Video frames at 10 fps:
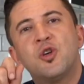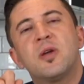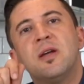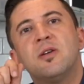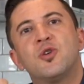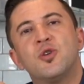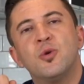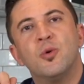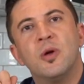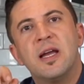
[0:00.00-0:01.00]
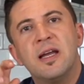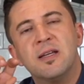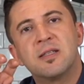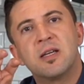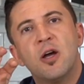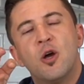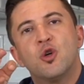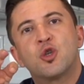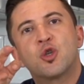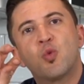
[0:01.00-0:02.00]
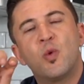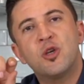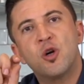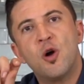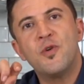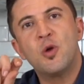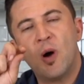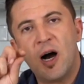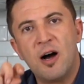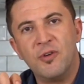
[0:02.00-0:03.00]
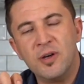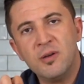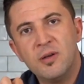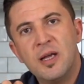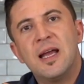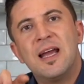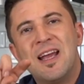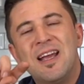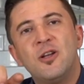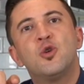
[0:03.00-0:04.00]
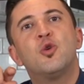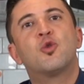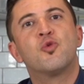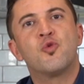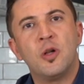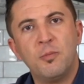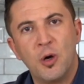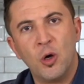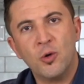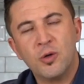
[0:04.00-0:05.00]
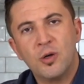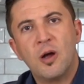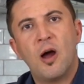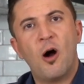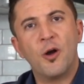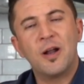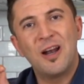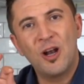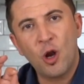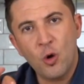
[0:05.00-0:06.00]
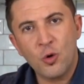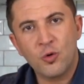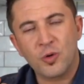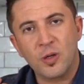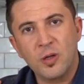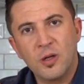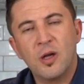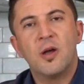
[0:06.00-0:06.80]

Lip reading: you can do is switch over your oven into grill mode on a low grill